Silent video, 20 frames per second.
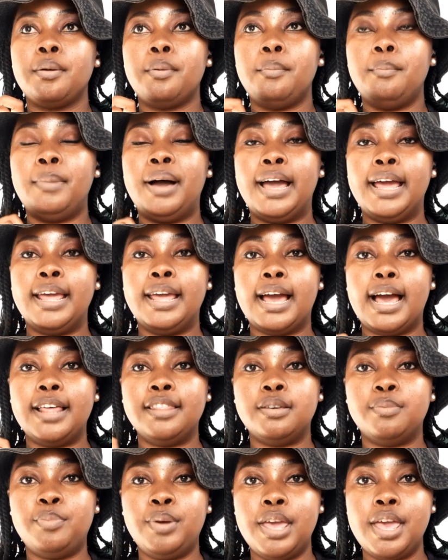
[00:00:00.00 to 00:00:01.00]
my
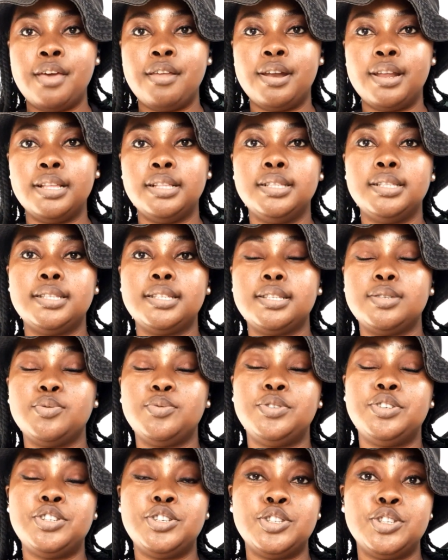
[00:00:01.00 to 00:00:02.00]
other parents,
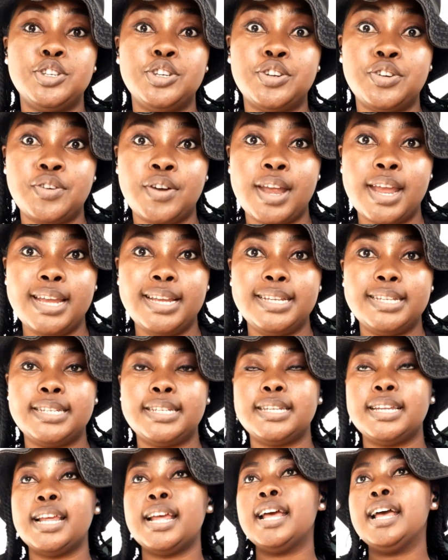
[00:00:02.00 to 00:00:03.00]
which is great.